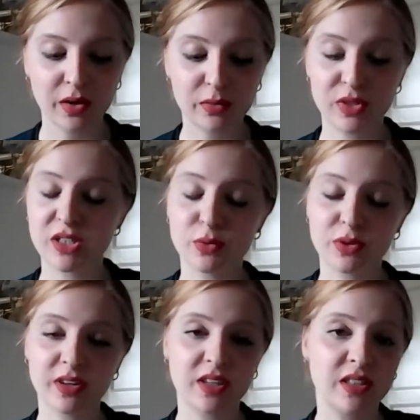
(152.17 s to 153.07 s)
which is
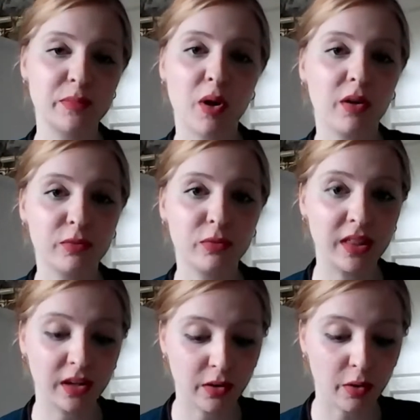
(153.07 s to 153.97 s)
organised as part of
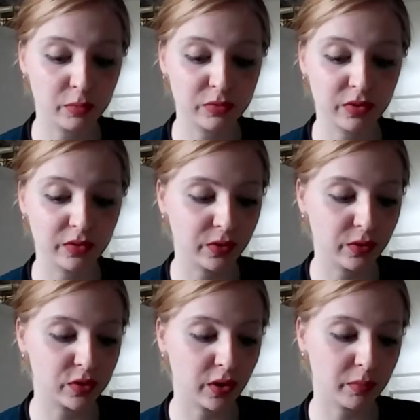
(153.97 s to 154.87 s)
Weaving Hopes for the
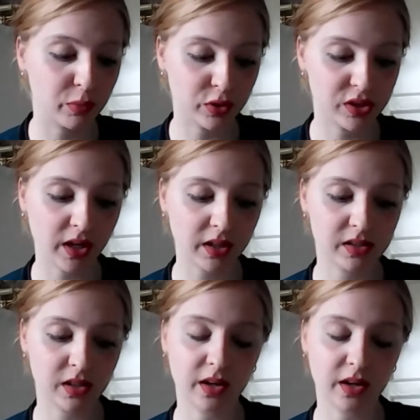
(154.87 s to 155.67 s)
Future project,